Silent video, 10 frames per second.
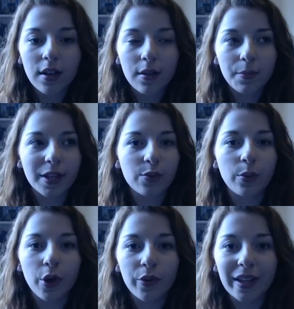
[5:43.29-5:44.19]
because we
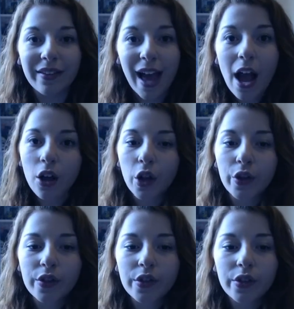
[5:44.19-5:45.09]
weren't really that
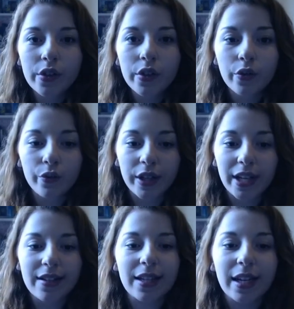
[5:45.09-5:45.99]
close, really,
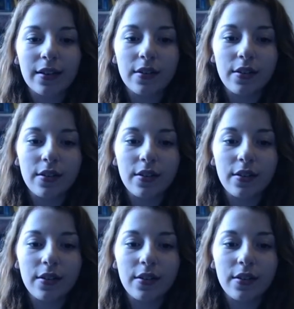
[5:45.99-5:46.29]
as, like,